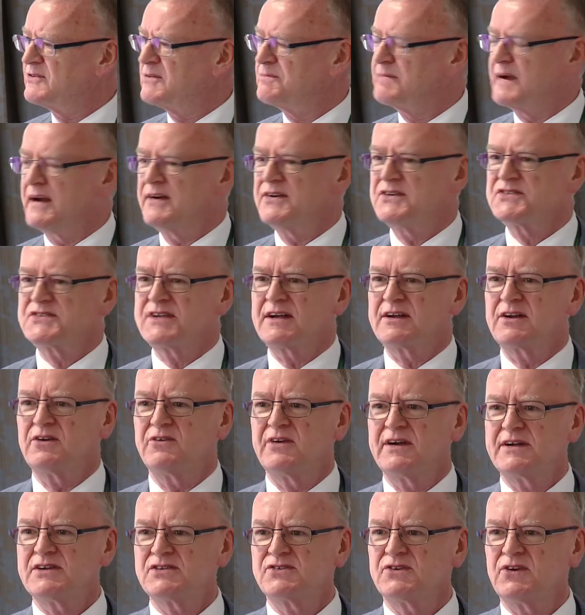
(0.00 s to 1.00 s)
The Paris
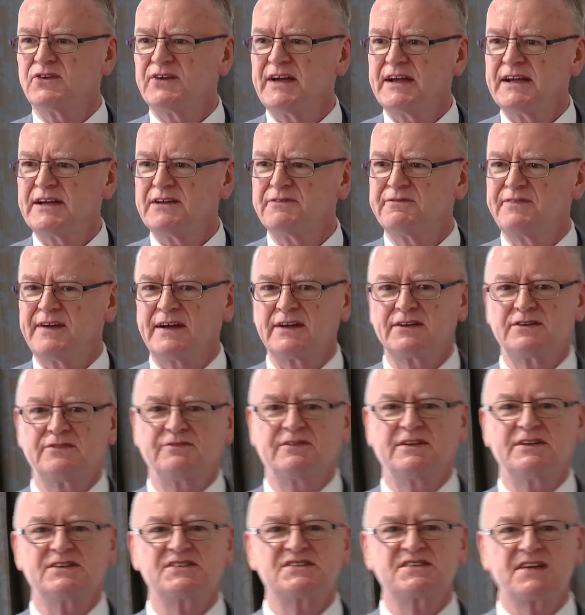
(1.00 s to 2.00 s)
Declaration on Aid
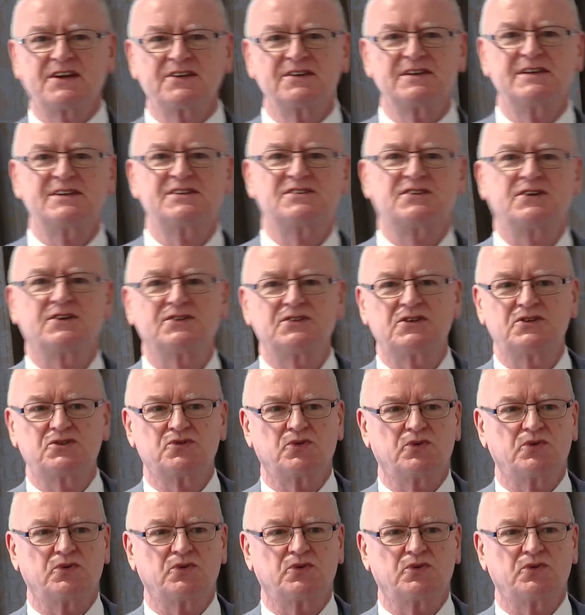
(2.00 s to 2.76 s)
Effectiveness suddenly started